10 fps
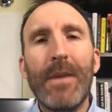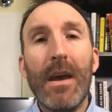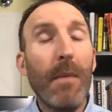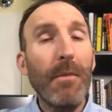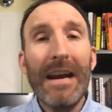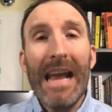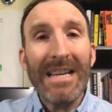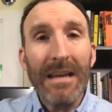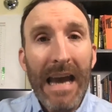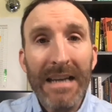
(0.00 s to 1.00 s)
I'm not an
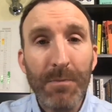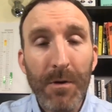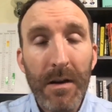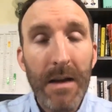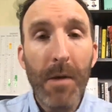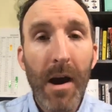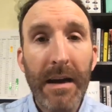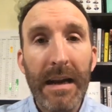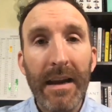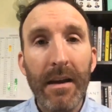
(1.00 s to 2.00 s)
expert in
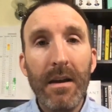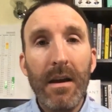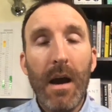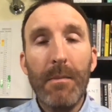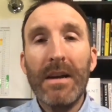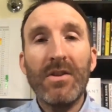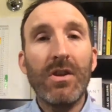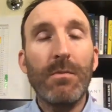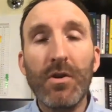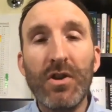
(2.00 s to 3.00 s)
marketing. I'm not a
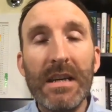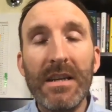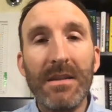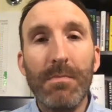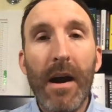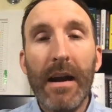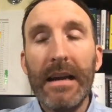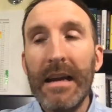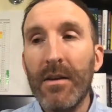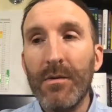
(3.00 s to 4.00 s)
super genius
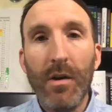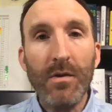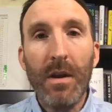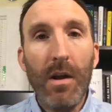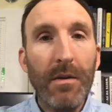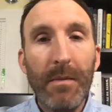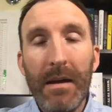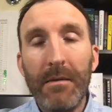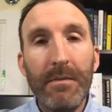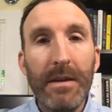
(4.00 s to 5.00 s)
marketing who knows all
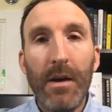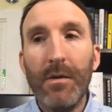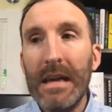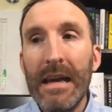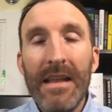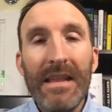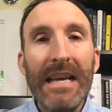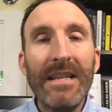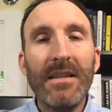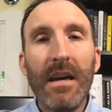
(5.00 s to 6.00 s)
the, the
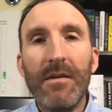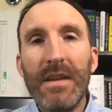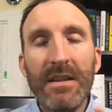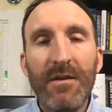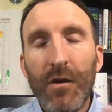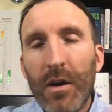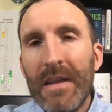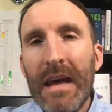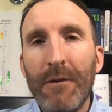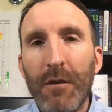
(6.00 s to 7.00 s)
inside of this funnel and
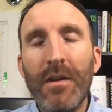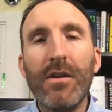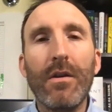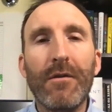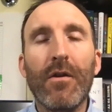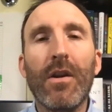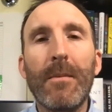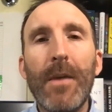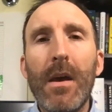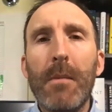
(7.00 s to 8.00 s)
that funnel and the other funnel.
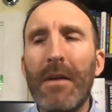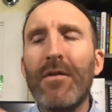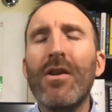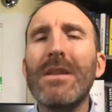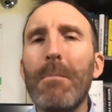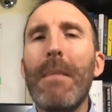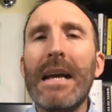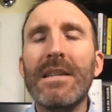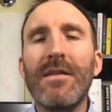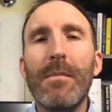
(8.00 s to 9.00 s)
But I've learned a
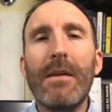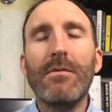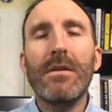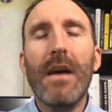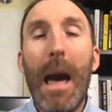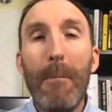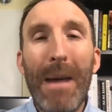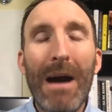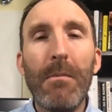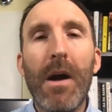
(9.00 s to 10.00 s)
massive amount
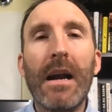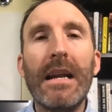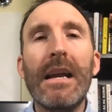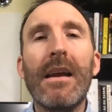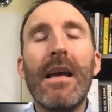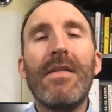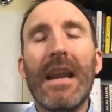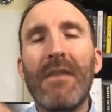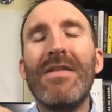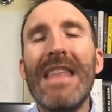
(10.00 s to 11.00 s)
about marketing that
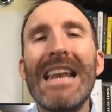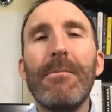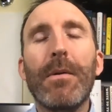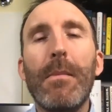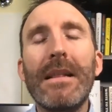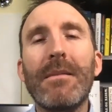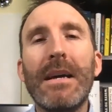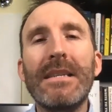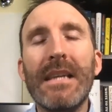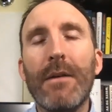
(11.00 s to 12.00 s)
I've then implemented
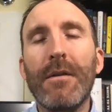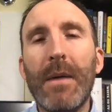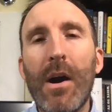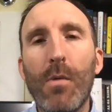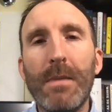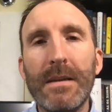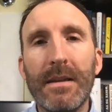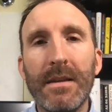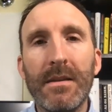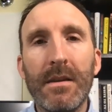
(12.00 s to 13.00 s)
myself in my own
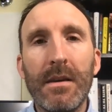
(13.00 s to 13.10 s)
business.